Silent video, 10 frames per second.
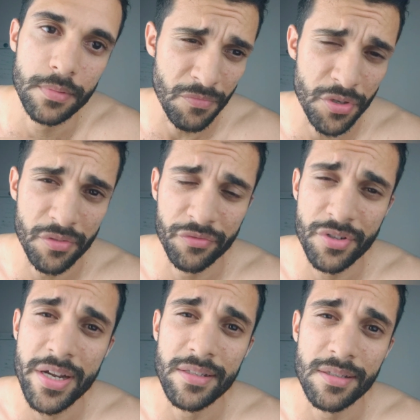They're
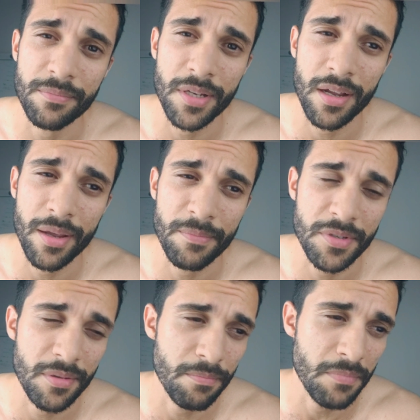afraid
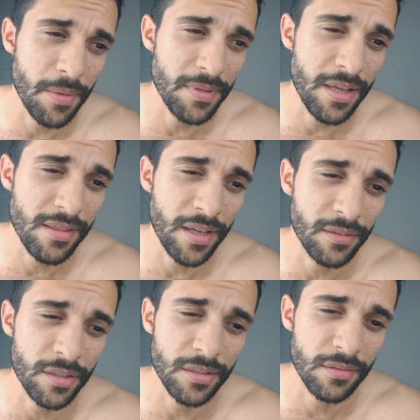sometimes. Maybe they
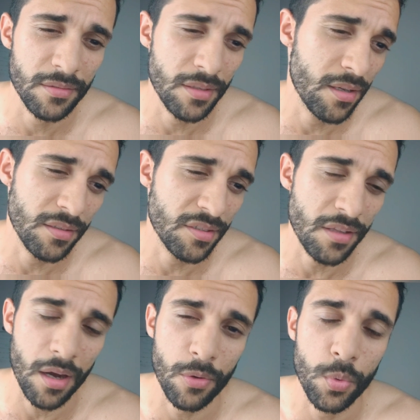think it's
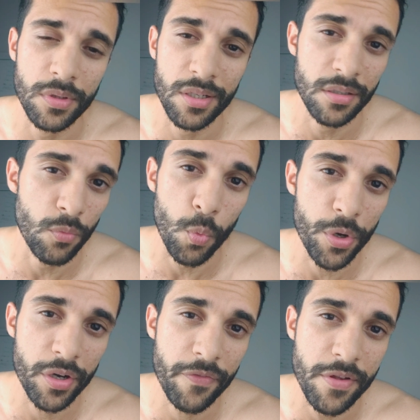not gonna
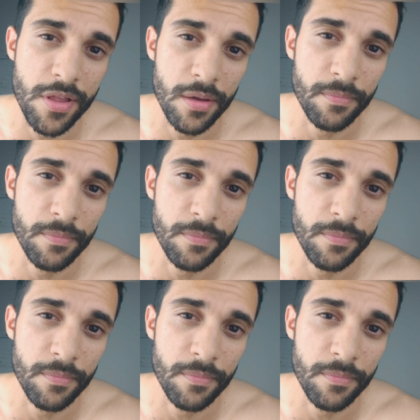work for them.